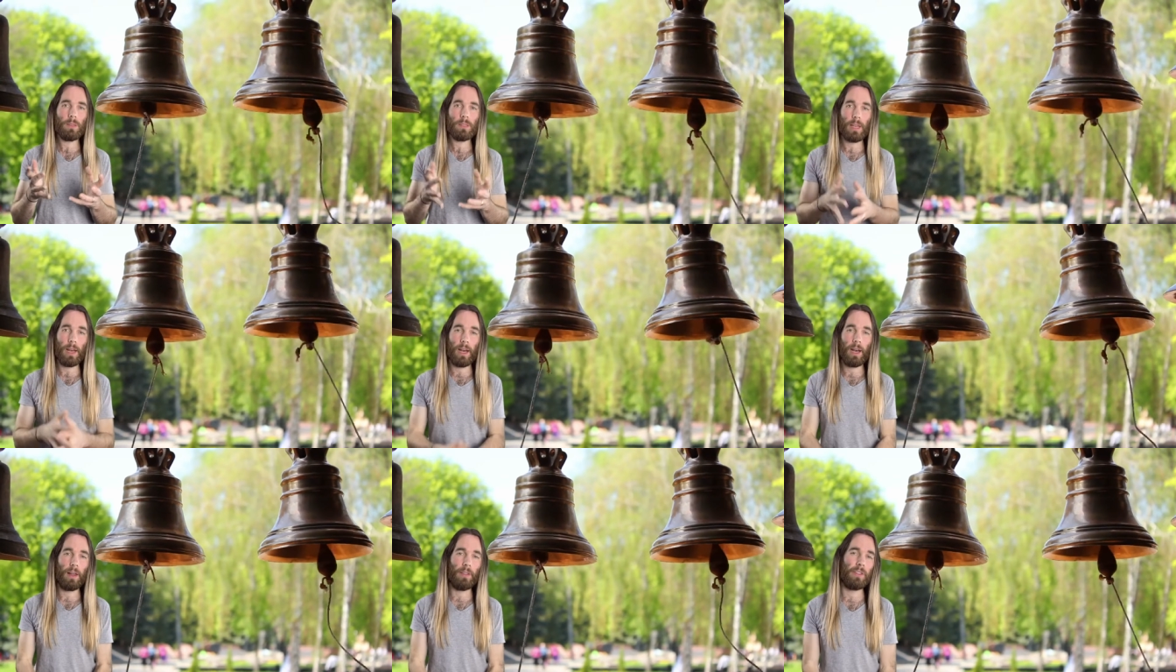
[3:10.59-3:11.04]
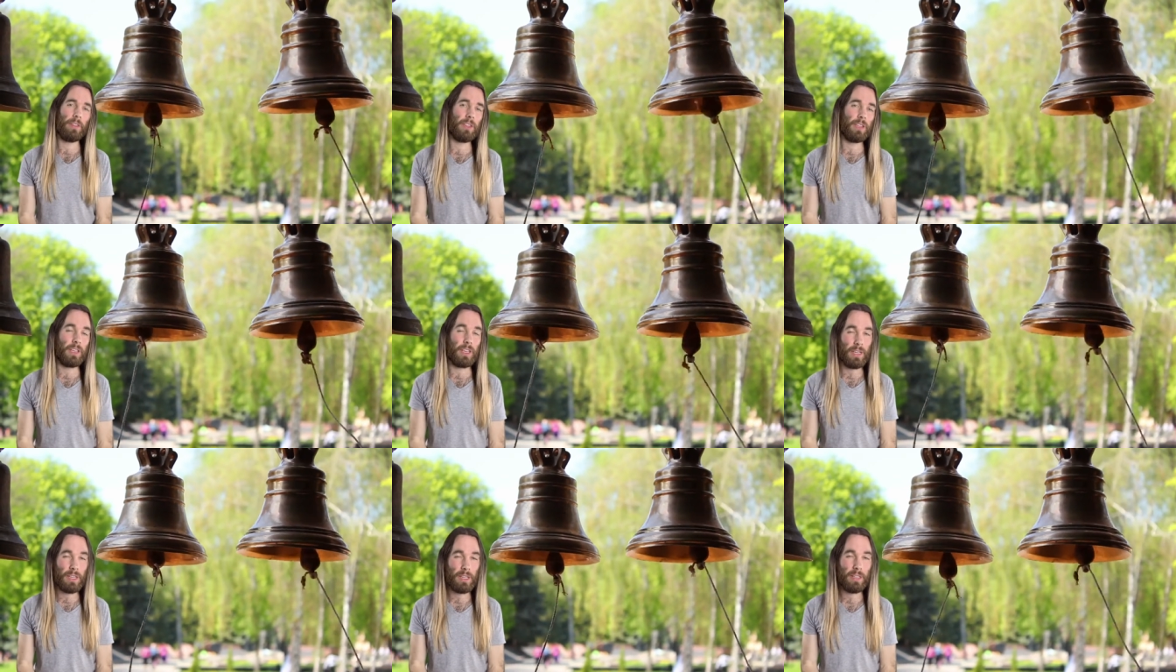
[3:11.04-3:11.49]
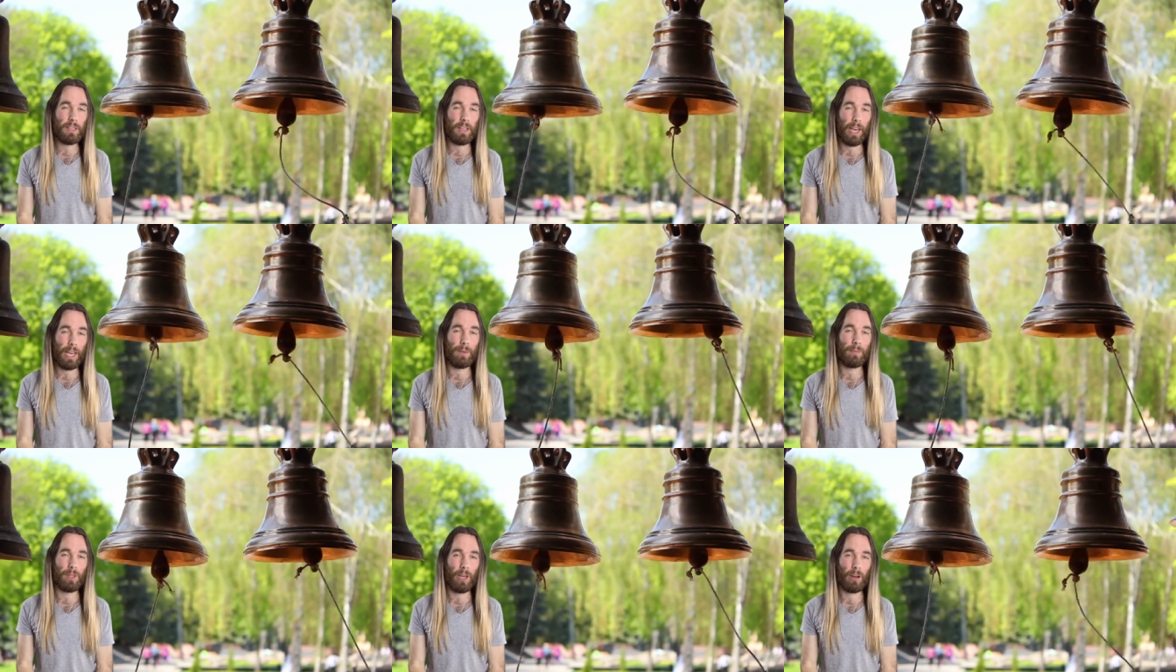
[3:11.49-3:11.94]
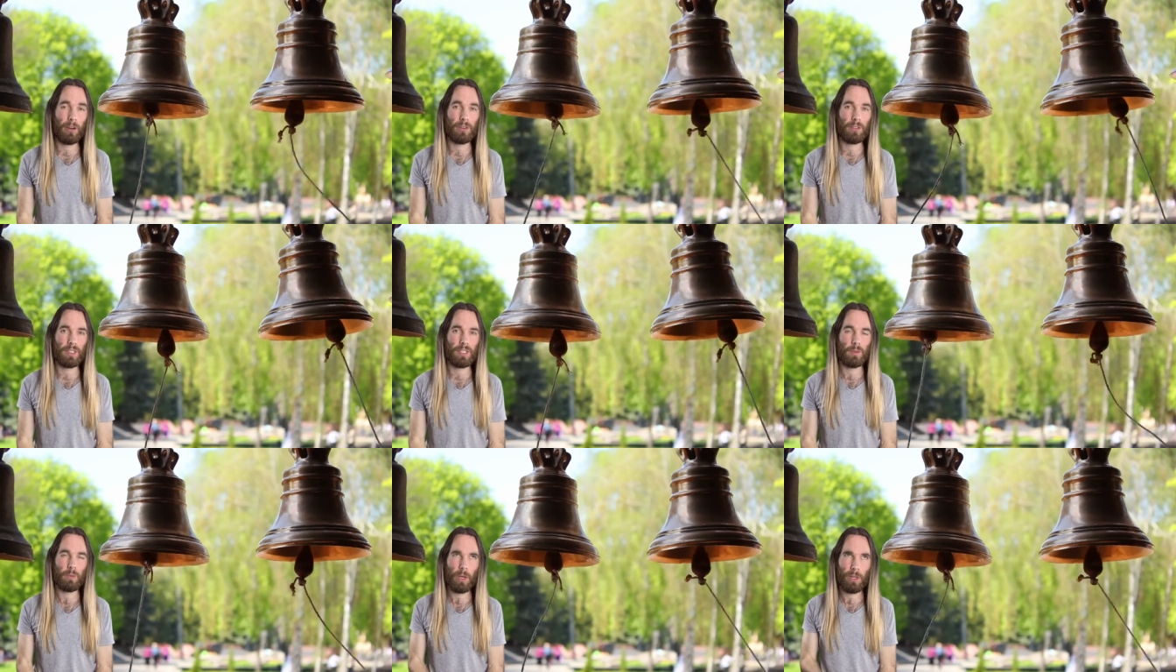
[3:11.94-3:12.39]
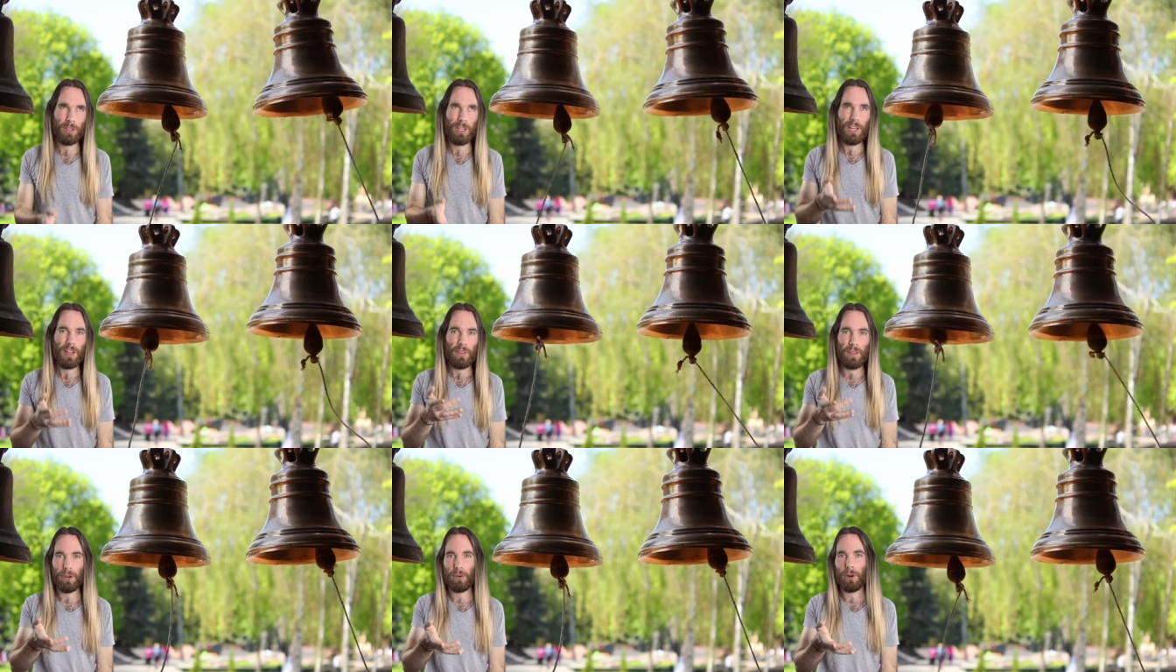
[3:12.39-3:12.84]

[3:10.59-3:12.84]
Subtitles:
are the in-game currency. Well, there